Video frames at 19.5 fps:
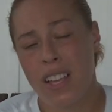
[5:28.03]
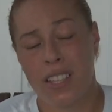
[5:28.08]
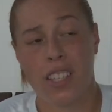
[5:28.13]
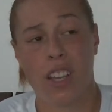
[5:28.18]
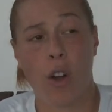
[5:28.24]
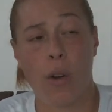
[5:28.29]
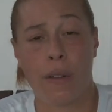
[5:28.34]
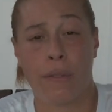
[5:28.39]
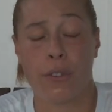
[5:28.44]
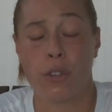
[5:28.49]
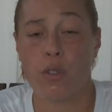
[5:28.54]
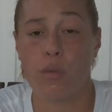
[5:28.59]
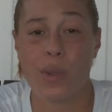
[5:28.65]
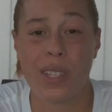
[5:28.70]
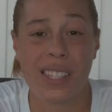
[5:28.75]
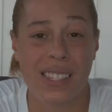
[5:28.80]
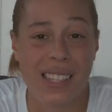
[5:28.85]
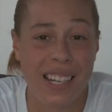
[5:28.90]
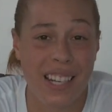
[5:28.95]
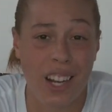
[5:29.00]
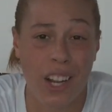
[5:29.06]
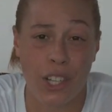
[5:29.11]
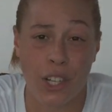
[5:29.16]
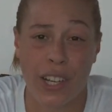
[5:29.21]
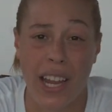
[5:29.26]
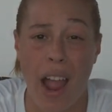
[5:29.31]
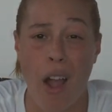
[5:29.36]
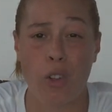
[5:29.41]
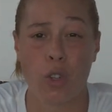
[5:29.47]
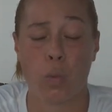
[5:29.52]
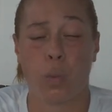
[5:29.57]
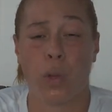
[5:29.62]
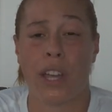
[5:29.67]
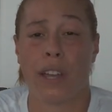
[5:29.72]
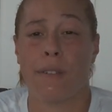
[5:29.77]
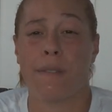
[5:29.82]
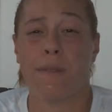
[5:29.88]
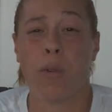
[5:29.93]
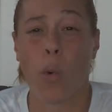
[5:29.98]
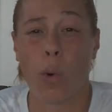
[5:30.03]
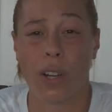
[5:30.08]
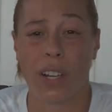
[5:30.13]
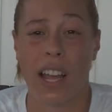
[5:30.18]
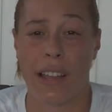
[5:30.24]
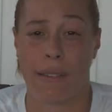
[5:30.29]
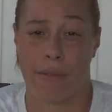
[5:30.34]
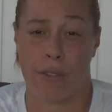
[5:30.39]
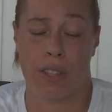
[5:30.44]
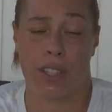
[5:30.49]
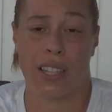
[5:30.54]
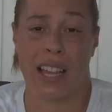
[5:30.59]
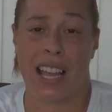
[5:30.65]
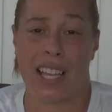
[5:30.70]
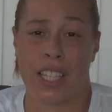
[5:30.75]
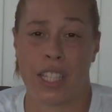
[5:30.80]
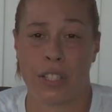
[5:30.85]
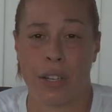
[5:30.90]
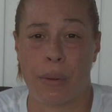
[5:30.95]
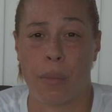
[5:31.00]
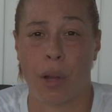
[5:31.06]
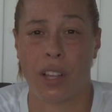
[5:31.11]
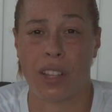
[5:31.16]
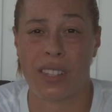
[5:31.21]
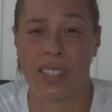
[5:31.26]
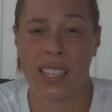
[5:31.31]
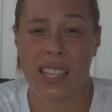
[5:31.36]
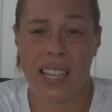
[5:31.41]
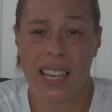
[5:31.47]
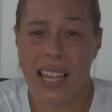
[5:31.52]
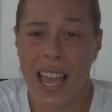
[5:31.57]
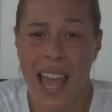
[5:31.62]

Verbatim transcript: So if you've been sitting on your couch playing Fortnite for the last three months